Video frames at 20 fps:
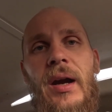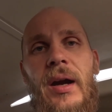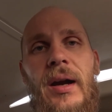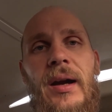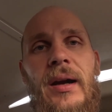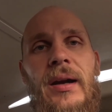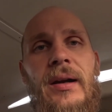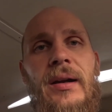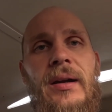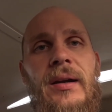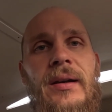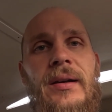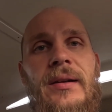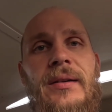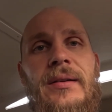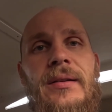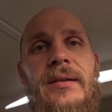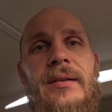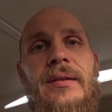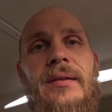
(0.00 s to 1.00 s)

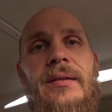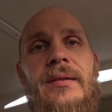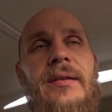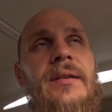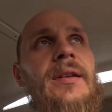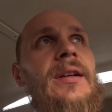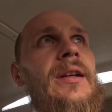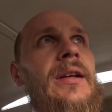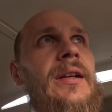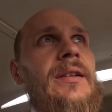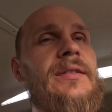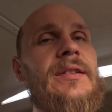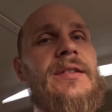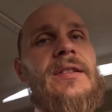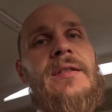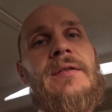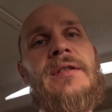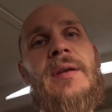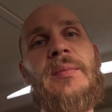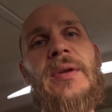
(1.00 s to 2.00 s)
And the thing is, it's
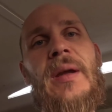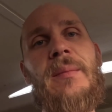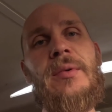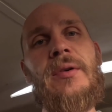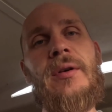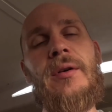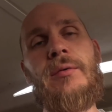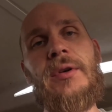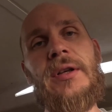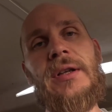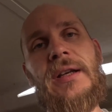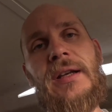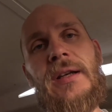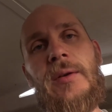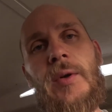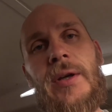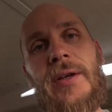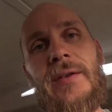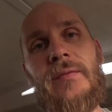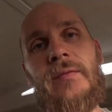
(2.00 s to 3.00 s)
September already
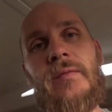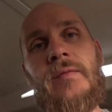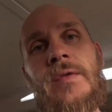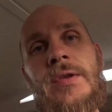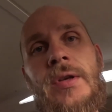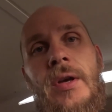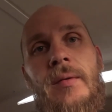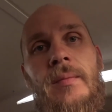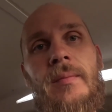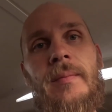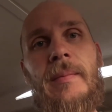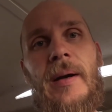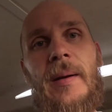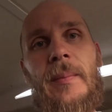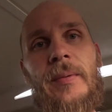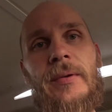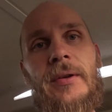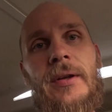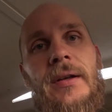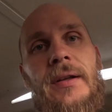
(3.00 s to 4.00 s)
anyway. So, my
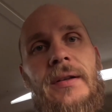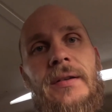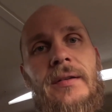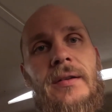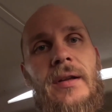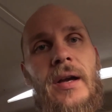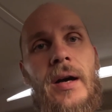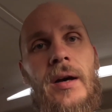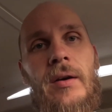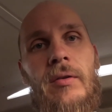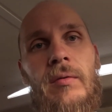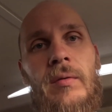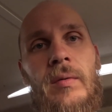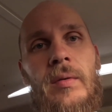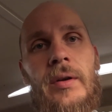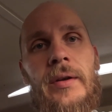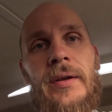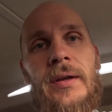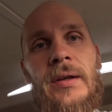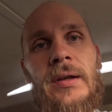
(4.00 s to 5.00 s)
plan is now,
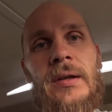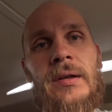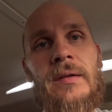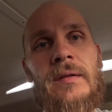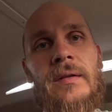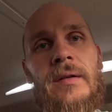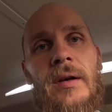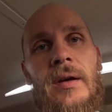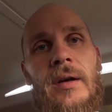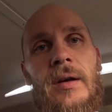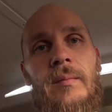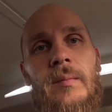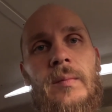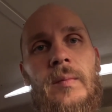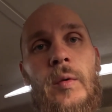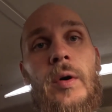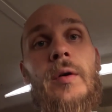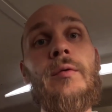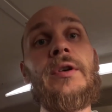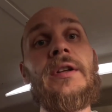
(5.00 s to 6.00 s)

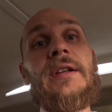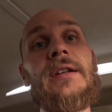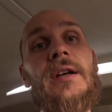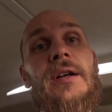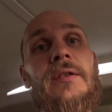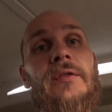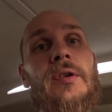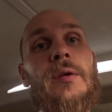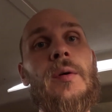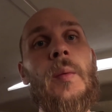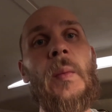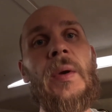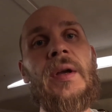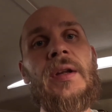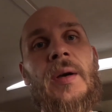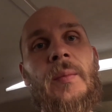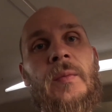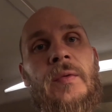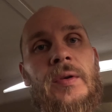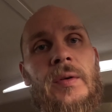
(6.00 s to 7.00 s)
already done. So I paid
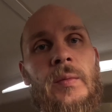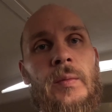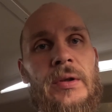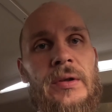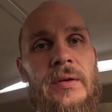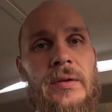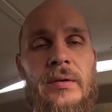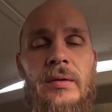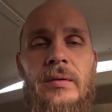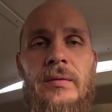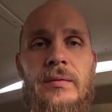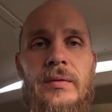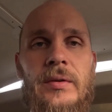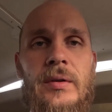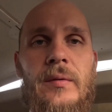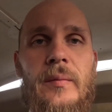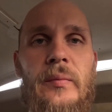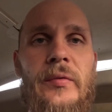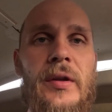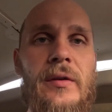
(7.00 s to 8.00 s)
up for the winter,
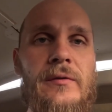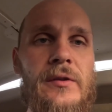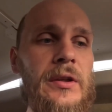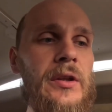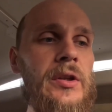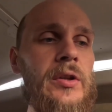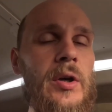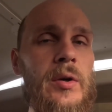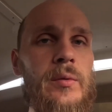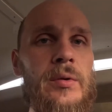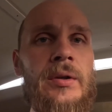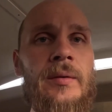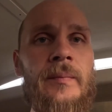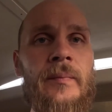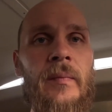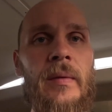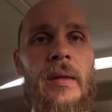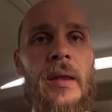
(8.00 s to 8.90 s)
so I'm staying indoor.